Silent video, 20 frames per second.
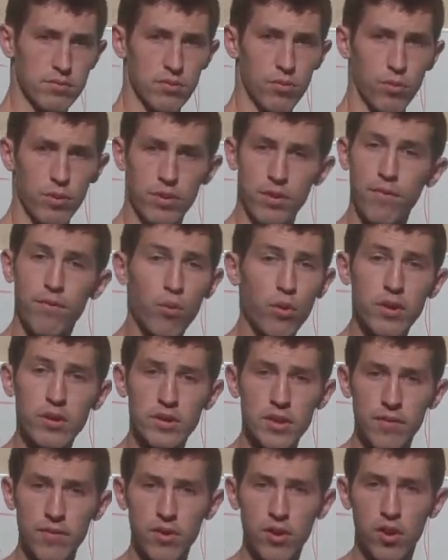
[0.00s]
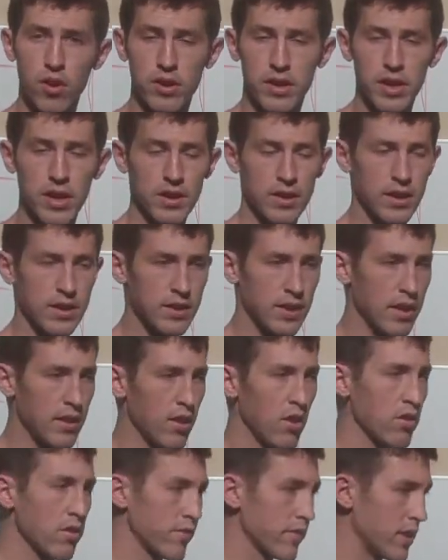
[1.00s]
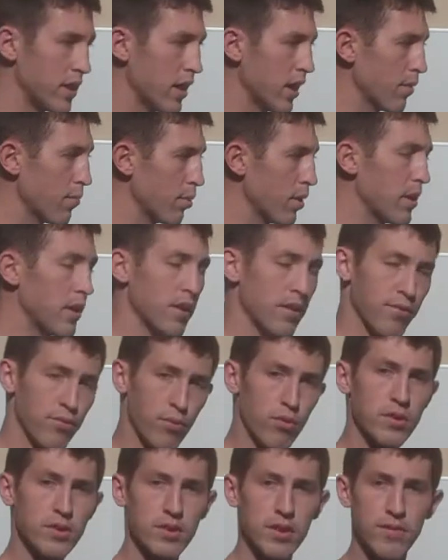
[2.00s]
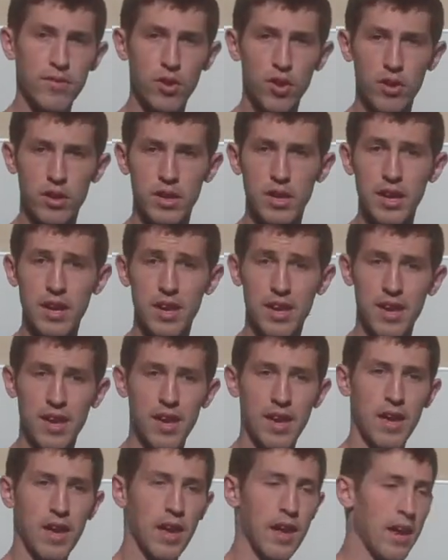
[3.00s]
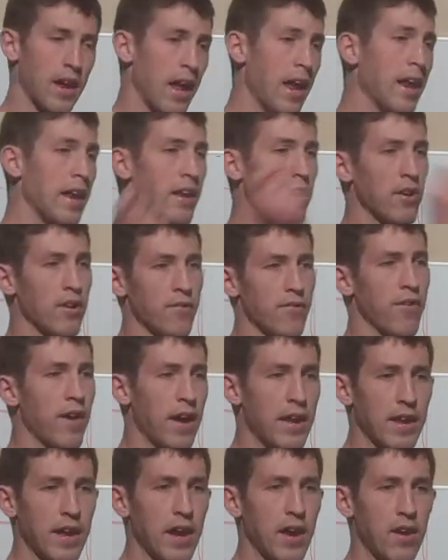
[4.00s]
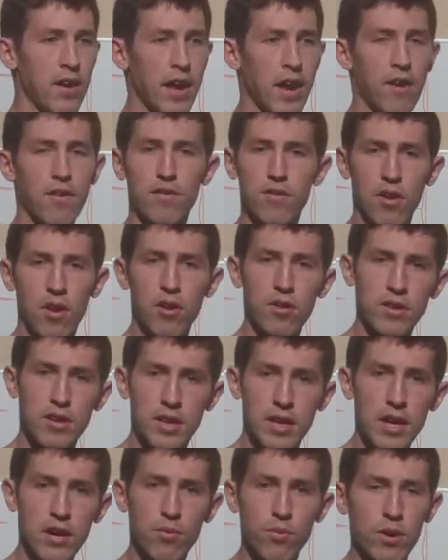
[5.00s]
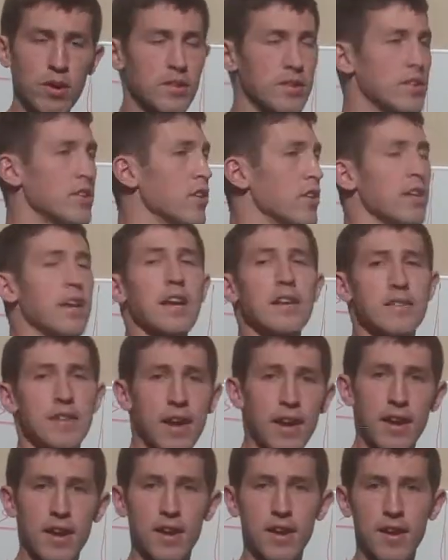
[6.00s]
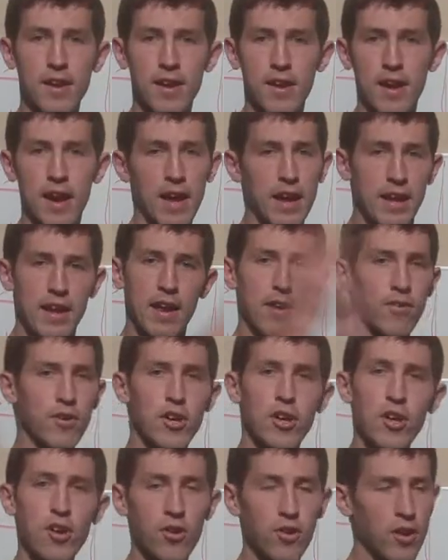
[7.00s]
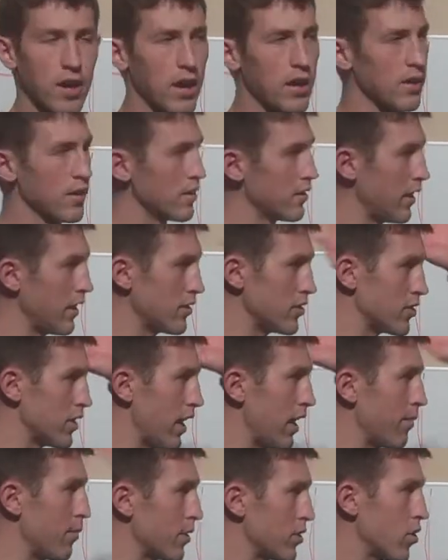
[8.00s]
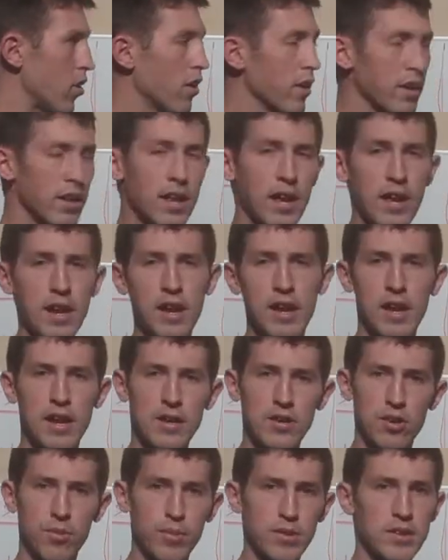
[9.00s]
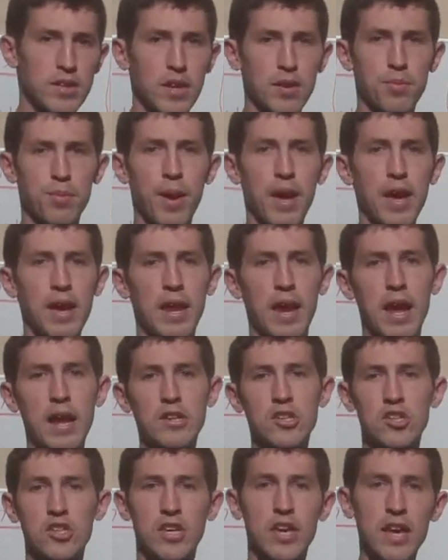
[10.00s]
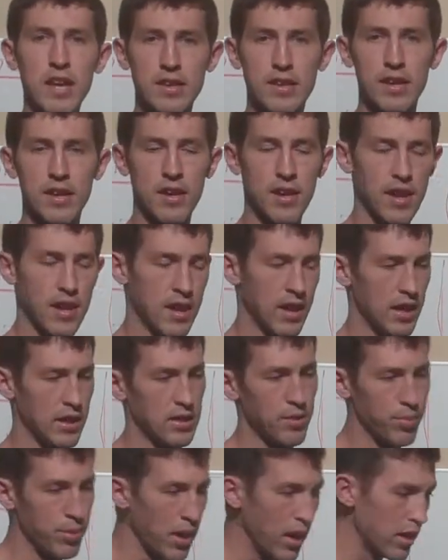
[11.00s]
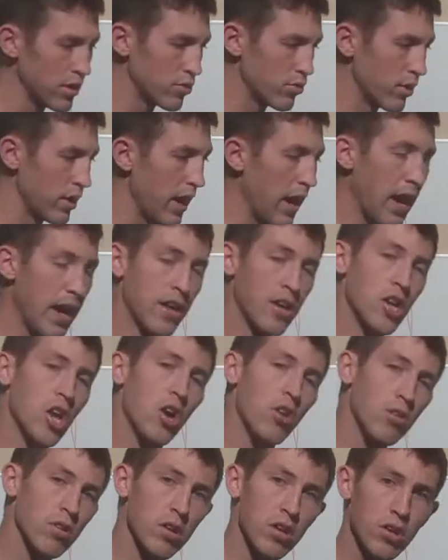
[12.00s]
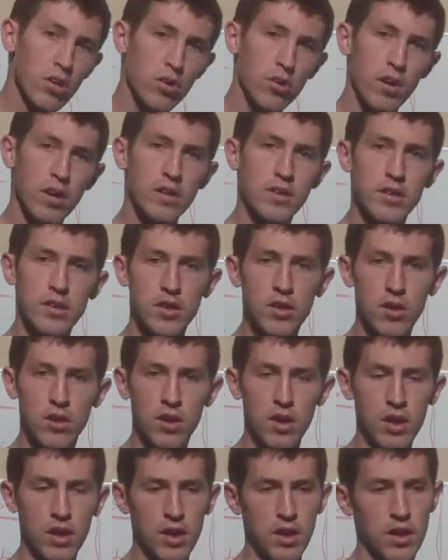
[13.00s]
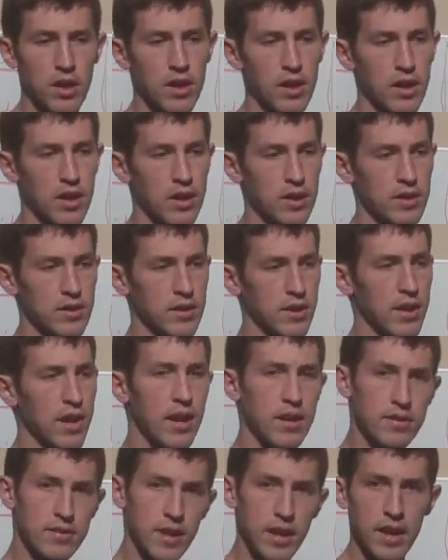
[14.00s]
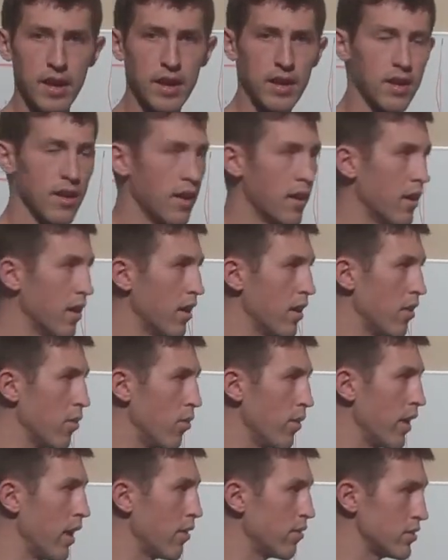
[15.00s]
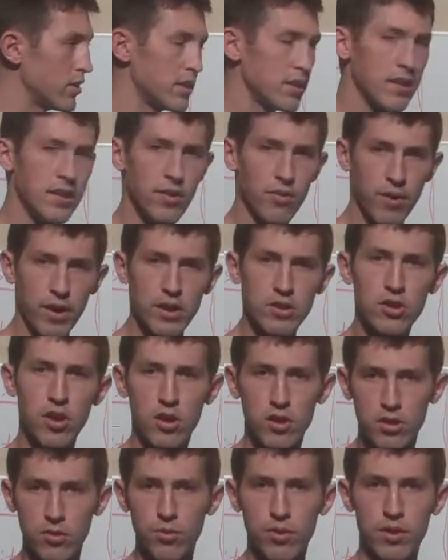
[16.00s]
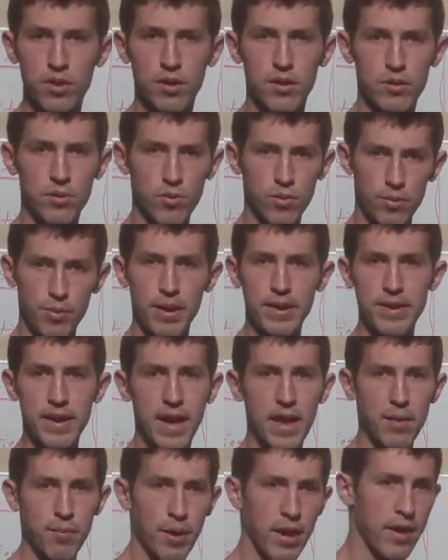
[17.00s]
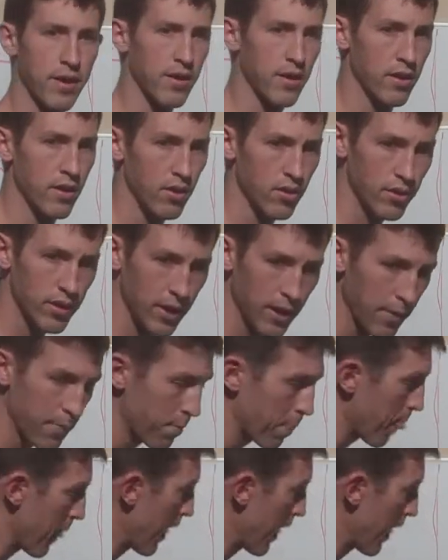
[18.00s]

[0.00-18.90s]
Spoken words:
with a 47-yard kick, not that long of a kick, but a 47-yard kick, and I didn't find out how long the kick was until the next day. I didn't have a clue, because I just had my target line, took my steps back, and I just kicked it. And to be honest with you, I had no clue until the next day when I was sitting around talking with my dad about it. Okay,